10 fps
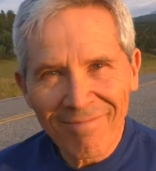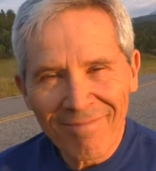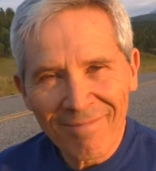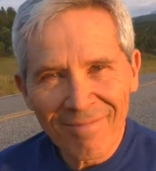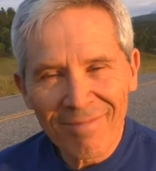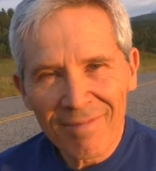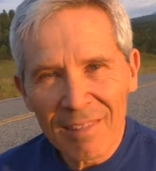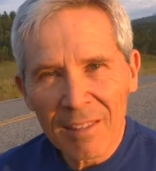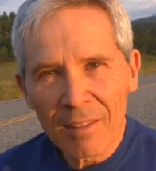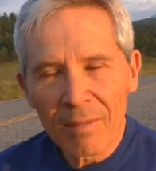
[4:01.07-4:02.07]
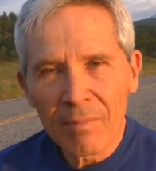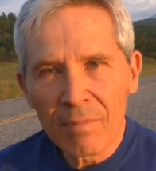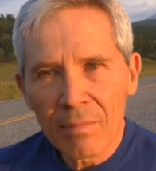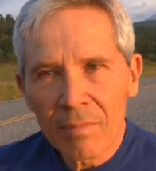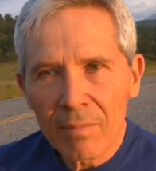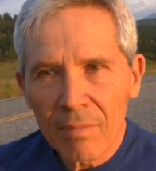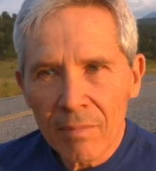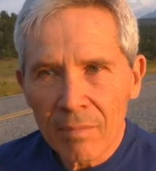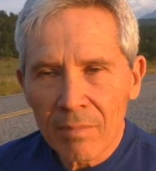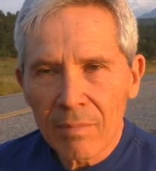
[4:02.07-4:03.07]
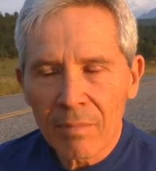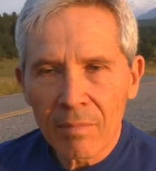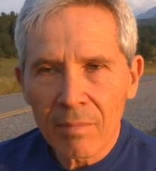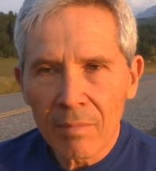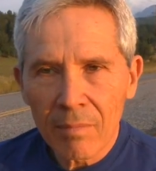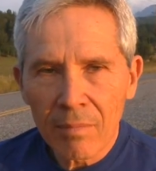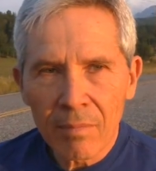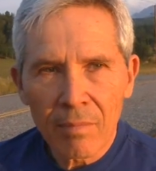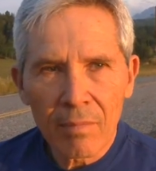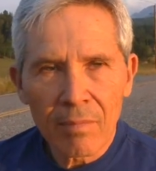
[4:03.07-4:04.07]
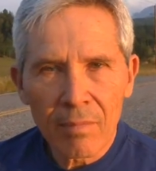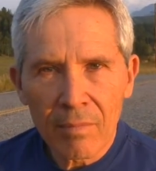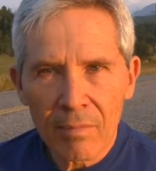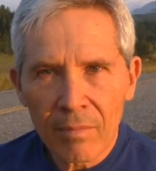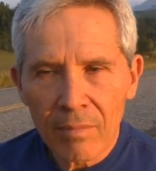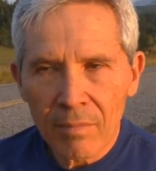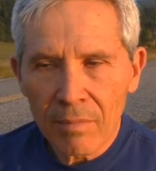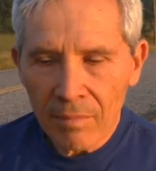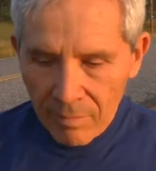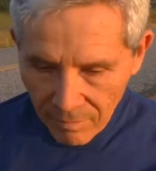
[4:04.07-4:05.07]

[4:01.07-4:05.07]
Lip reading: [no speech]